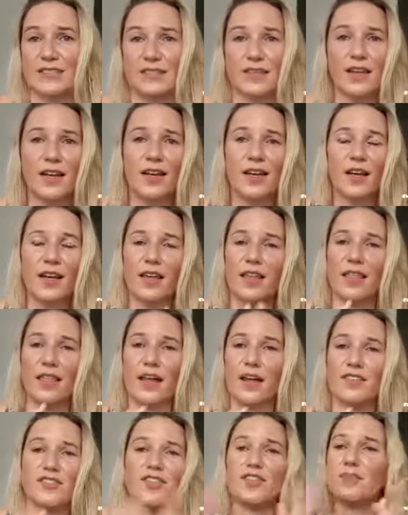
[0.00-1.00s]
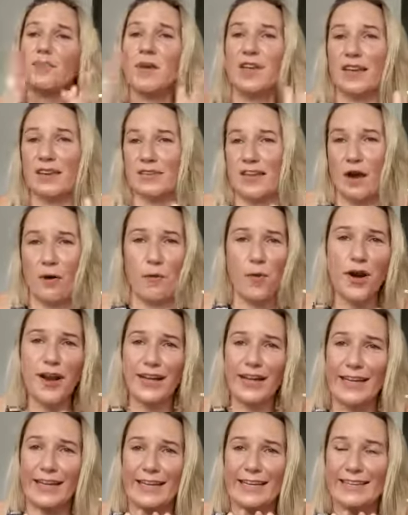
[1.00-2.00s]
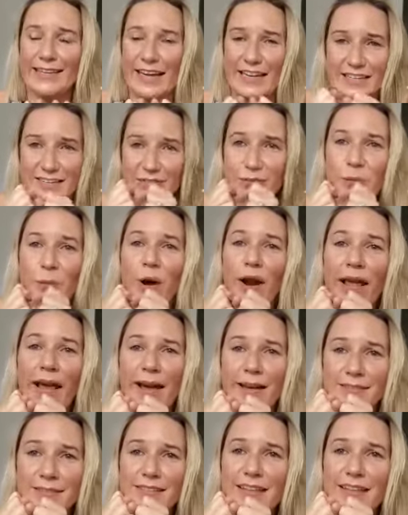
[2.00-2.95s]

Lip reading: And just because I just want to